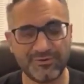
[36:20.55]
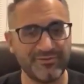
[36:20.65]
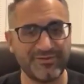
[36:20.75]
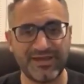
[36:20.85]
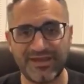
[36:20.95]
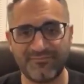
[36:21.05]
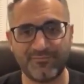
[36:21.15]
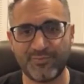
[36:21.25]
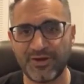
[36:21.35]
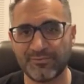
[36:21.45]
We don't even
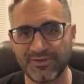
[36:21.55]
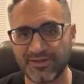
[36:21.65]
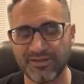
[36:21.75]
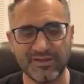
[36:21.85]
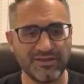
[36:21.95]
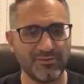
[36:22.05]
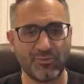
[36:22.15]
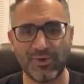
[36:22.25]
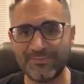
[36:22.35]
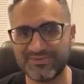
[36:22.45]
have public
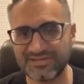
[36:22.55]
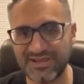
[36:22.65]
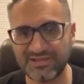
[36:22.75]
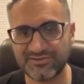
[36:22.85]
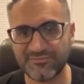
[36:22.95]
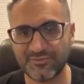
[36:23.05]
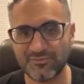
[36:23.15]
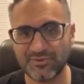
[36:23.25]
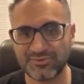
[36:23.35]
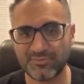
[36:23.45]
websites for
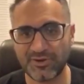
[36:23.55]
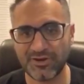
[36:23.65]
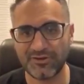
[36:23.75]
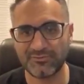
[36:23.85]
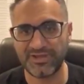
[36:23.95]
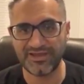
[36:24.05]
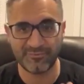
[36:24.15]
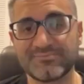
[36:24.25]
the most part.